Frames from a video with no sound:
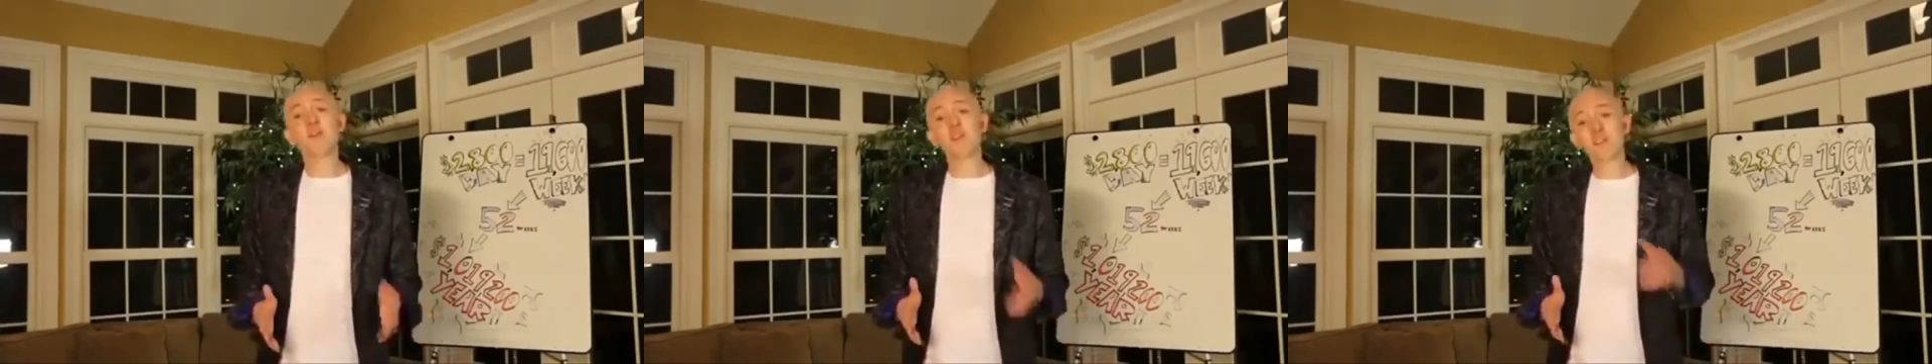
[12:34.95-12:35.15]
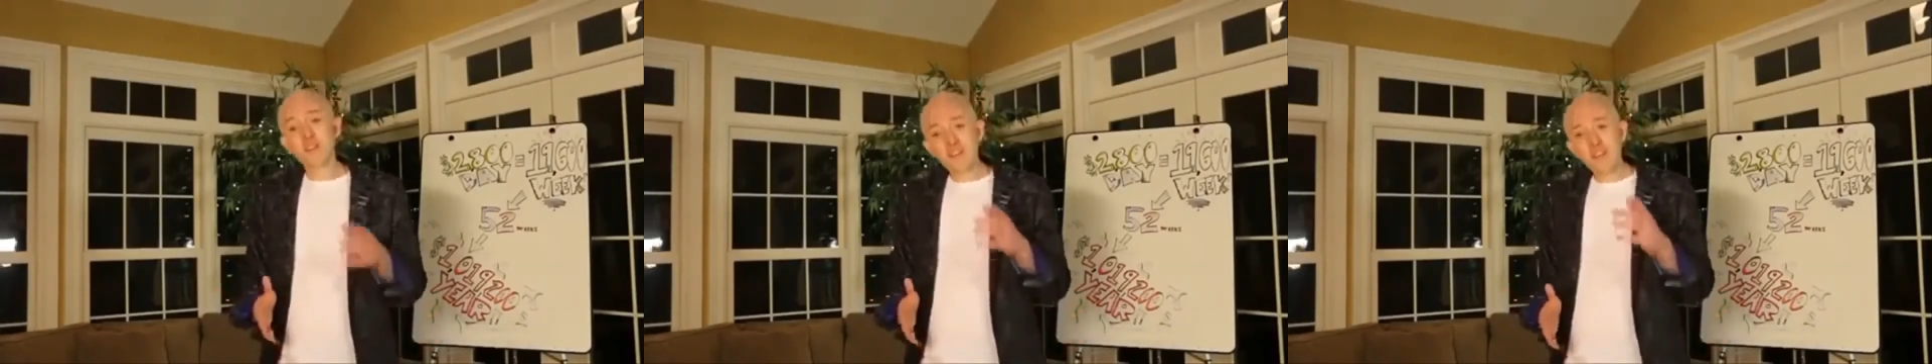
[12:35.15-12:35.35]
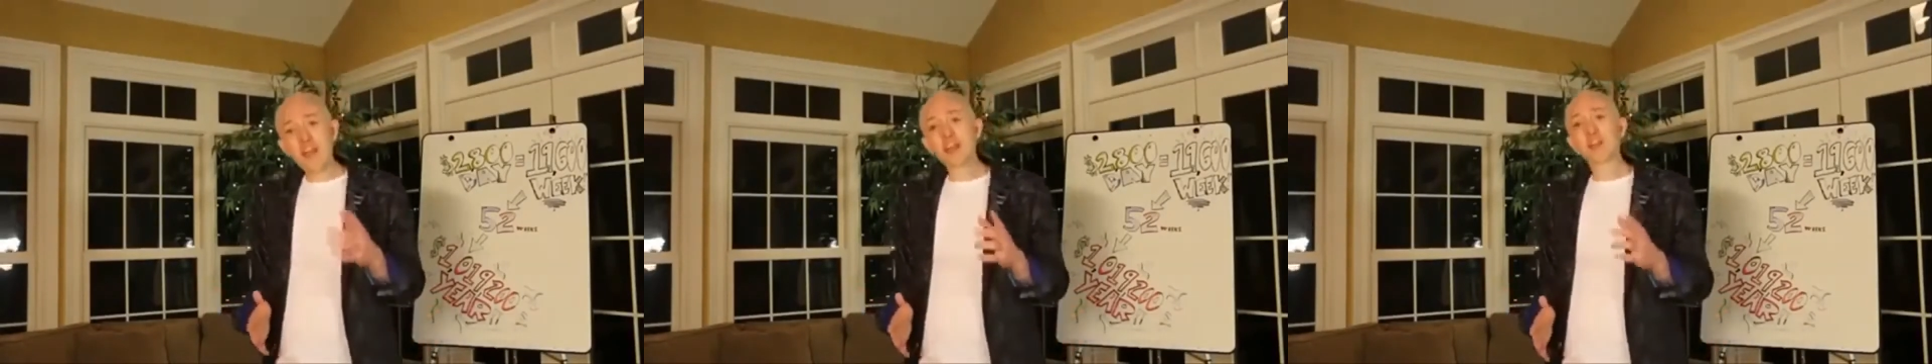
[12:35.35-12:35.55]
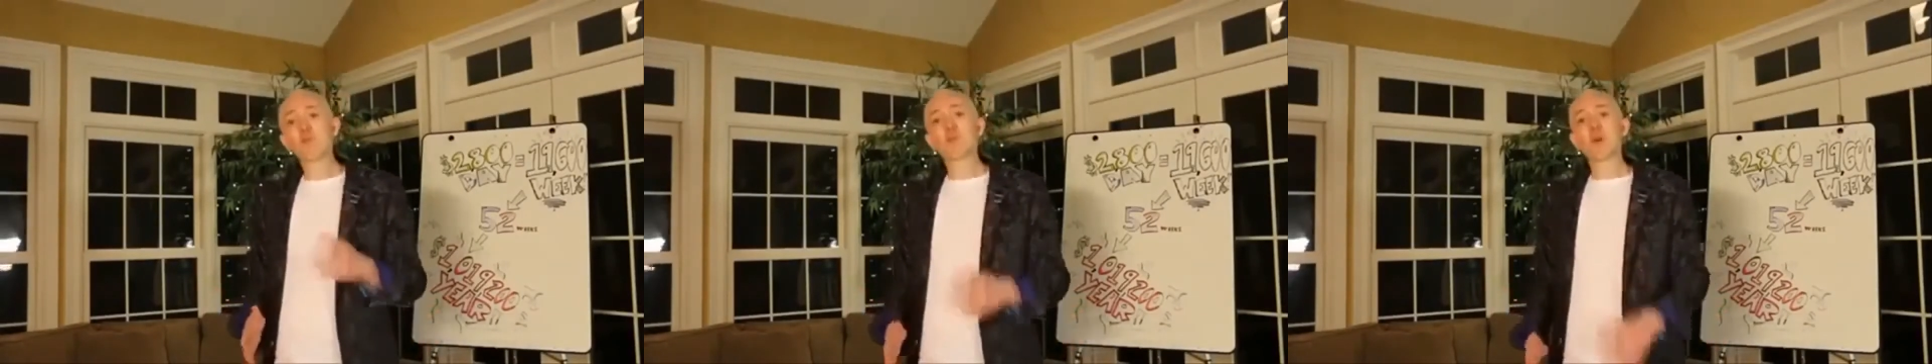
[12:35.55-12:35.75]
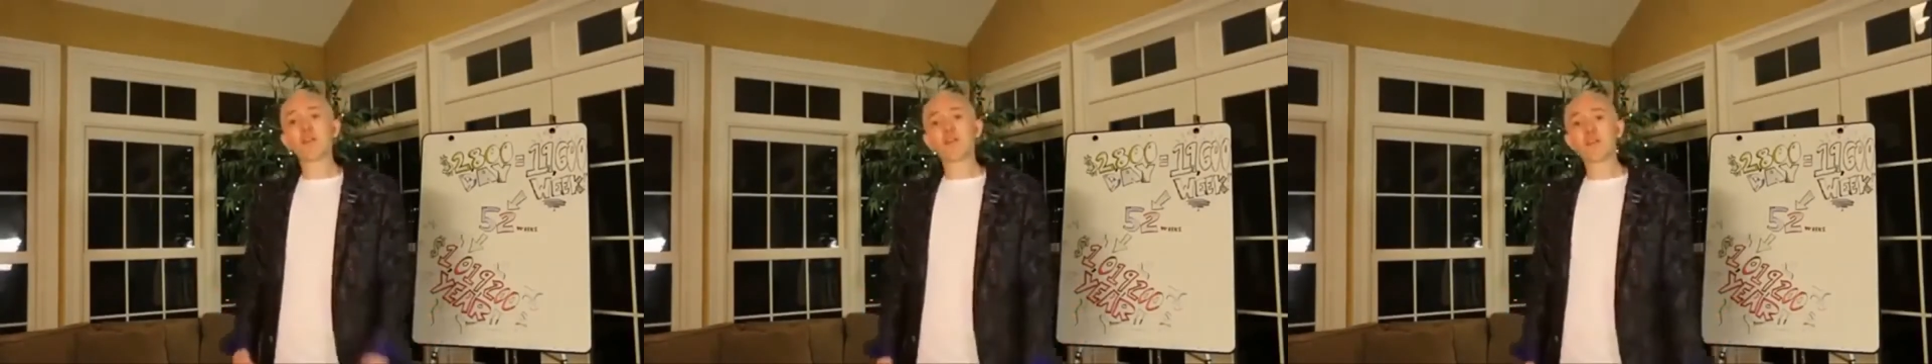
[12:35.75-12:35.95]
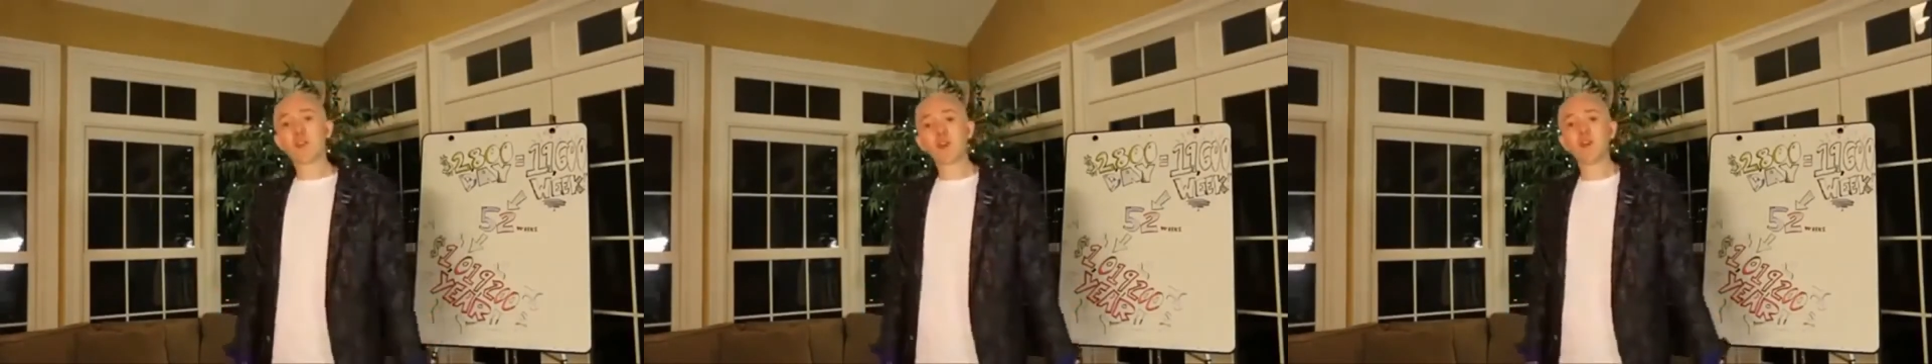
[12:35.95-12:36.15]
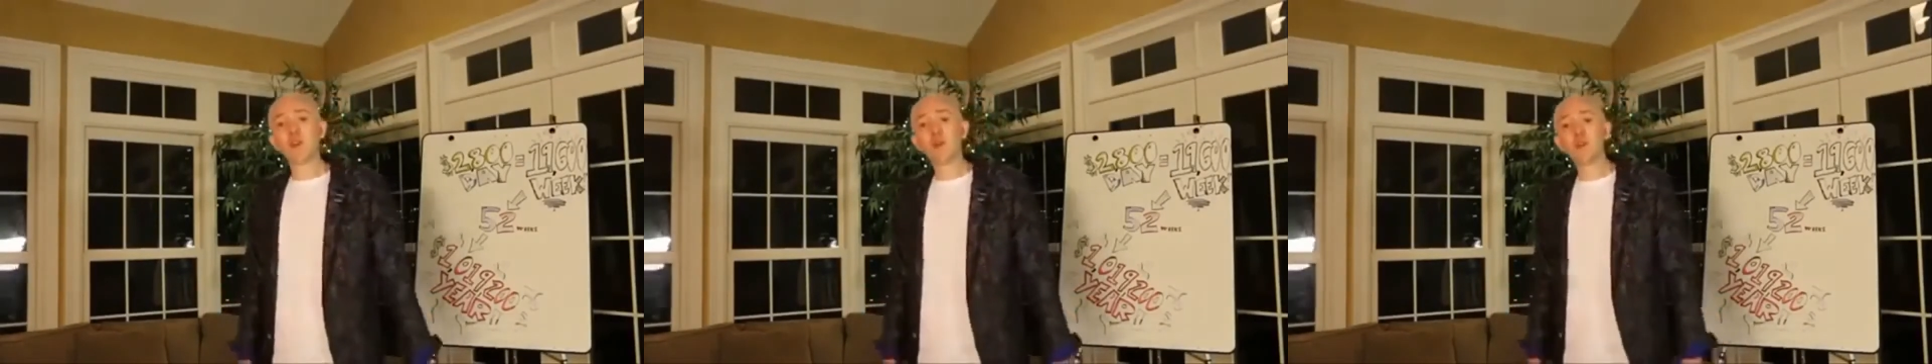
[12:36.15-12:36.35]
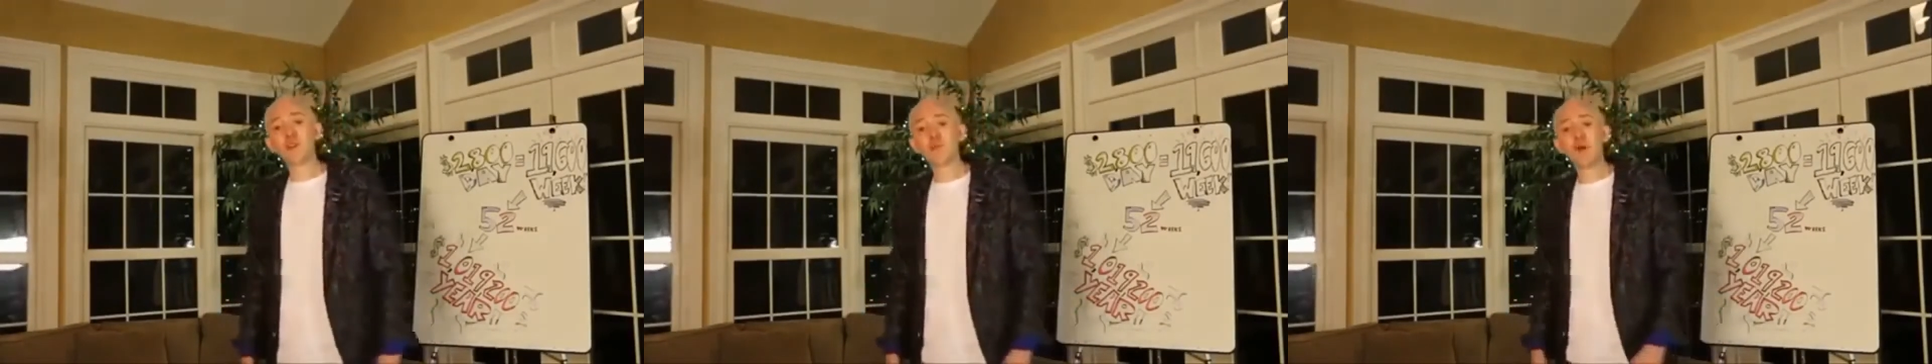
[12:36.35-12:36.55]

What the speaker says: The second way for you to do it